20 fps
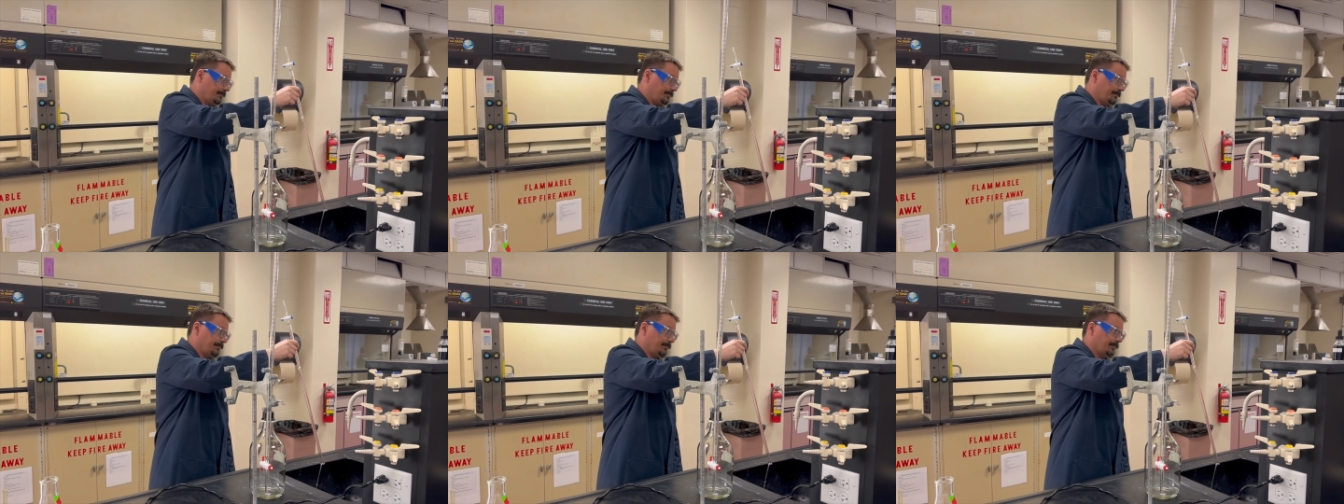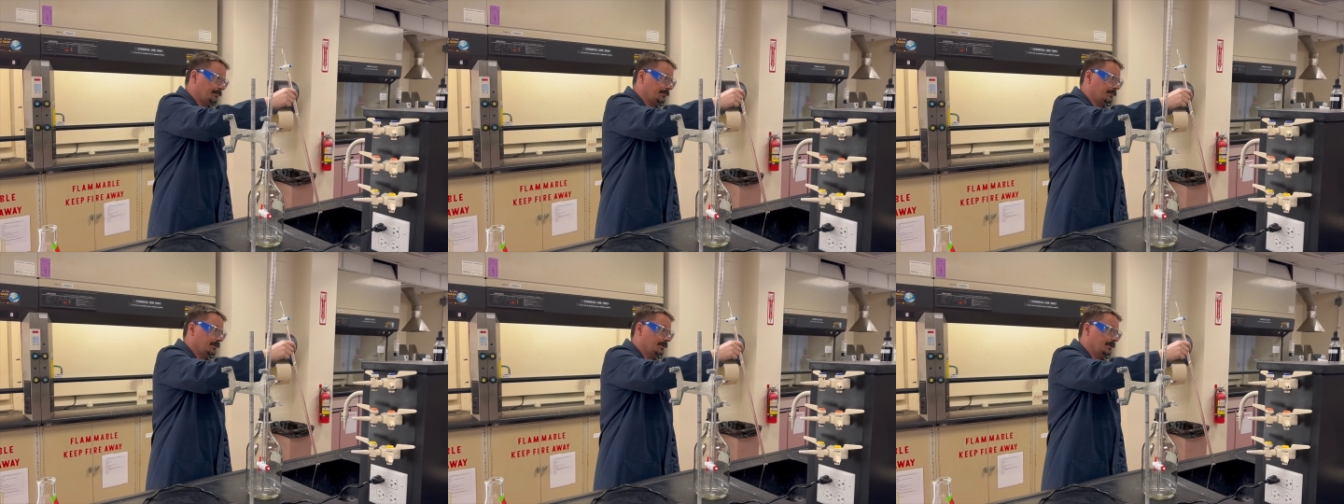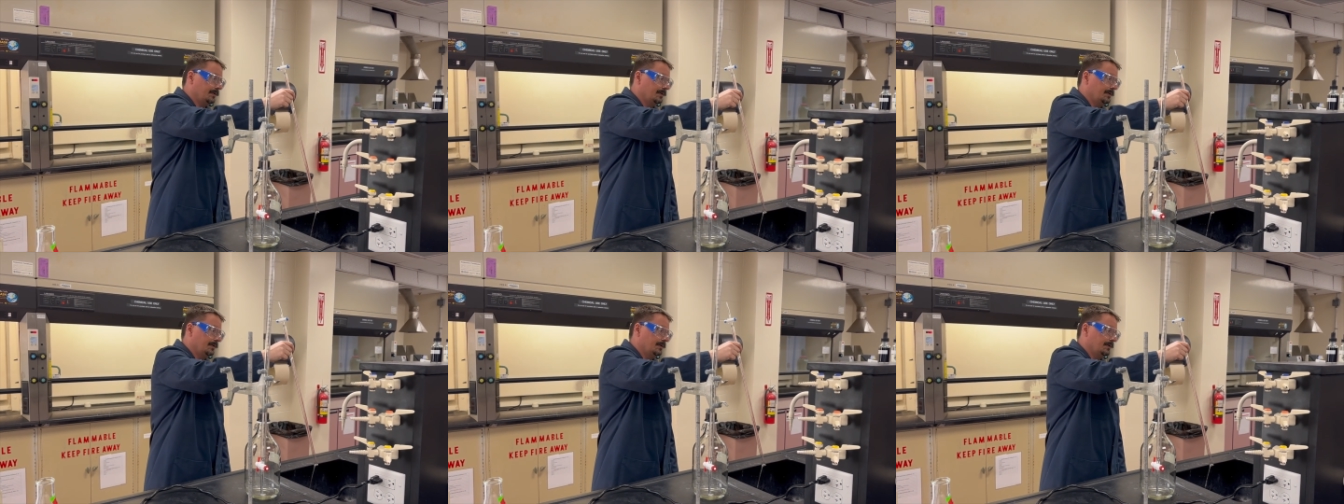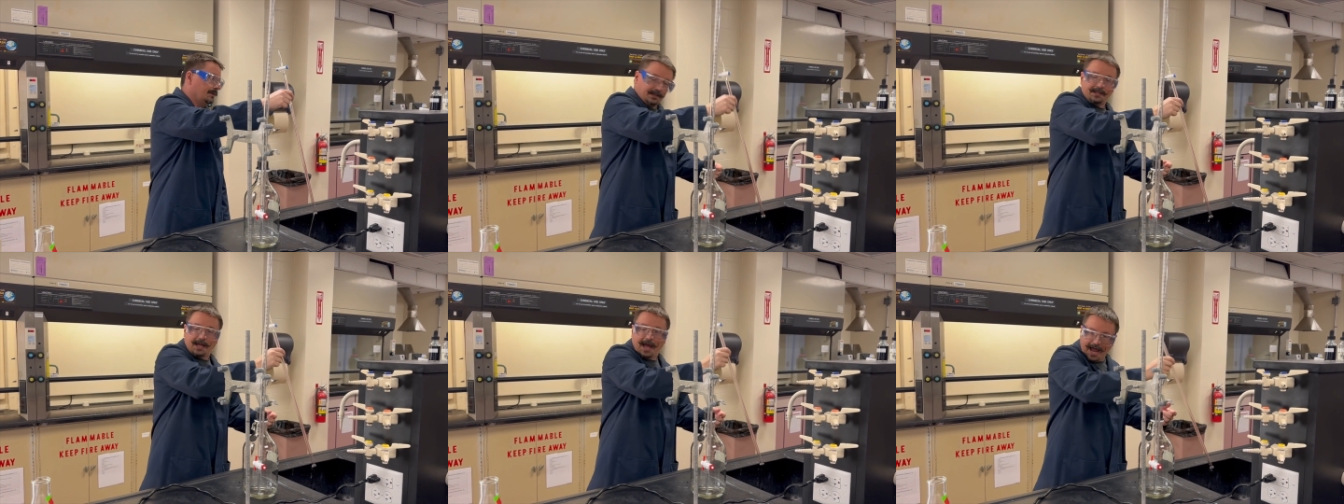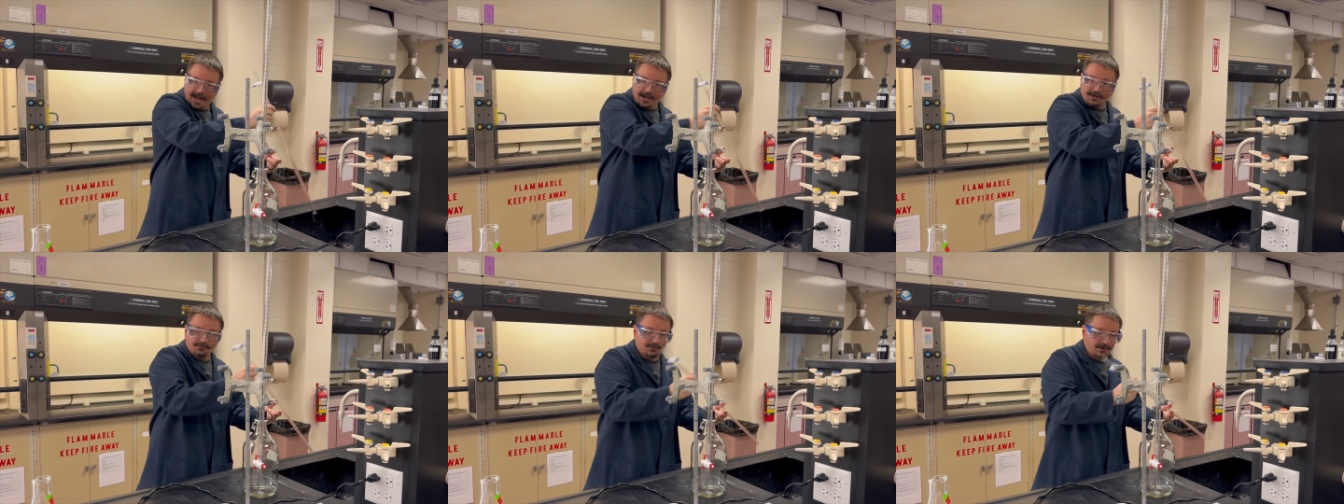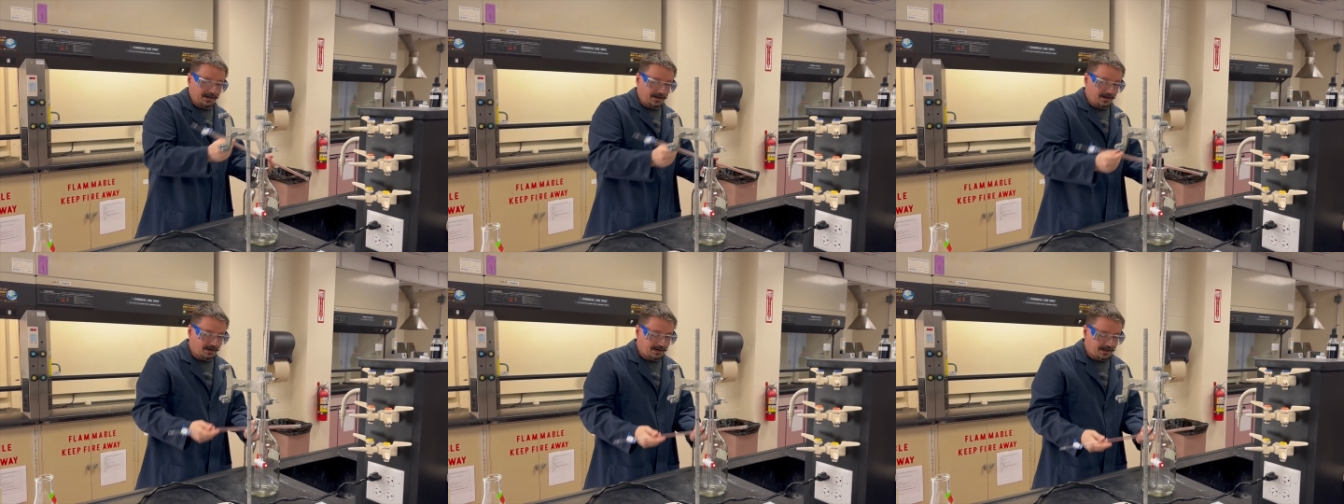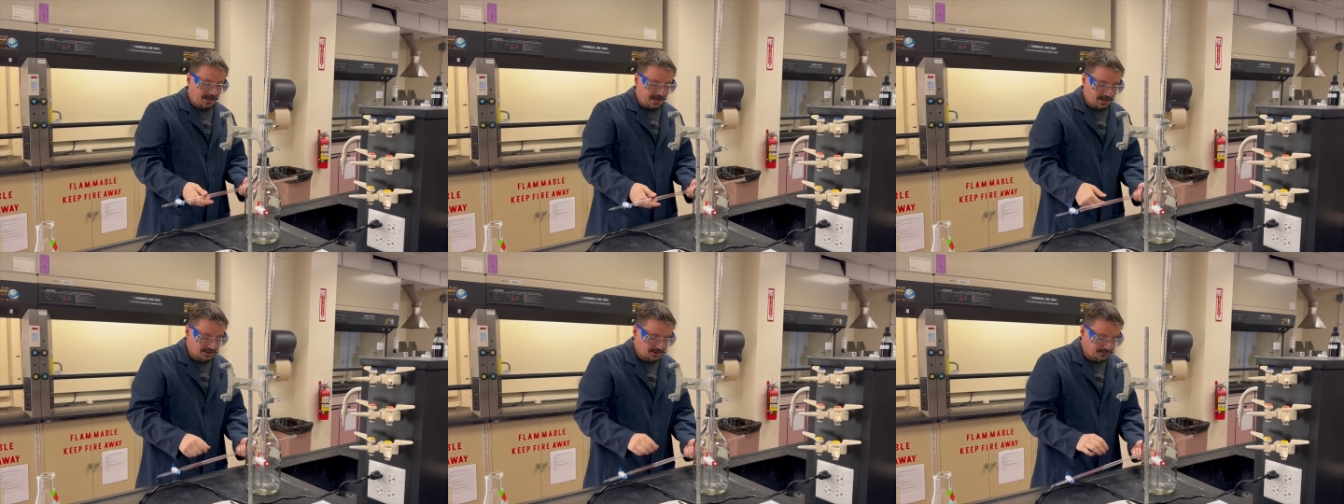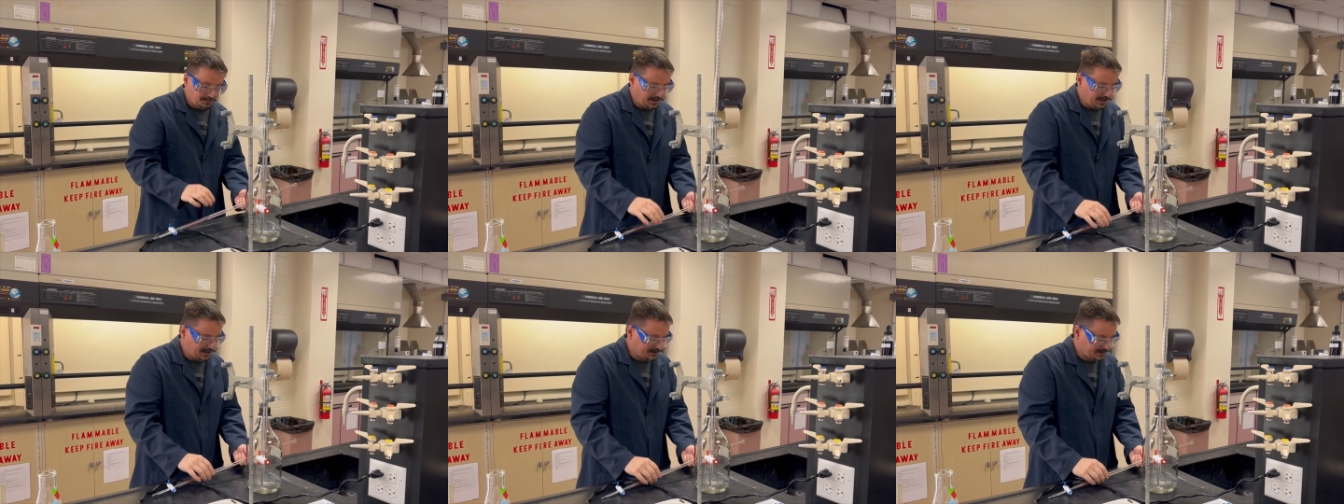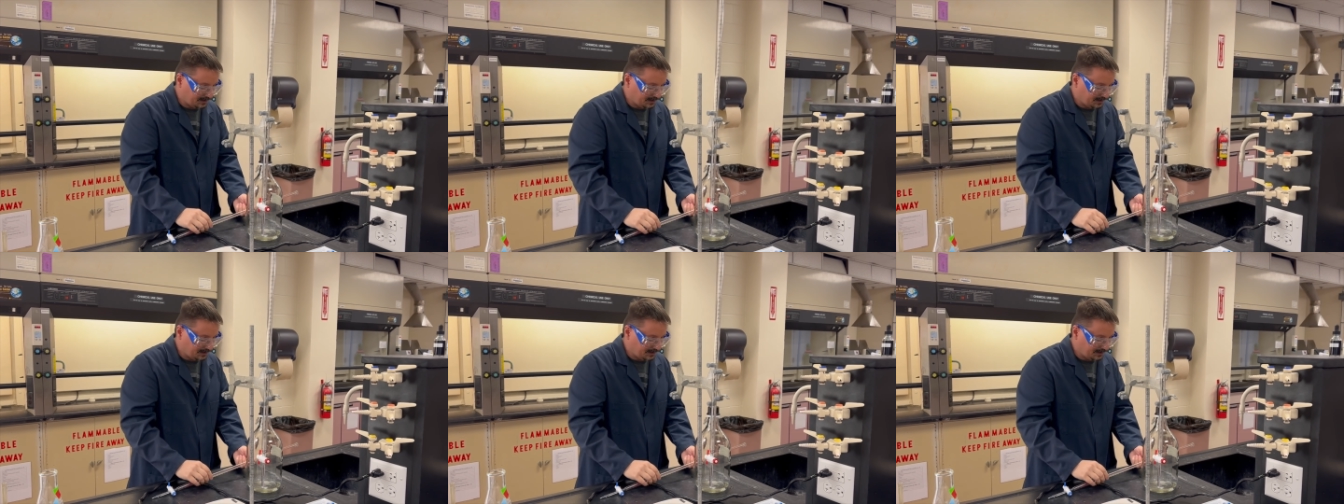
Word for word: And then we're gonna titrate our KHP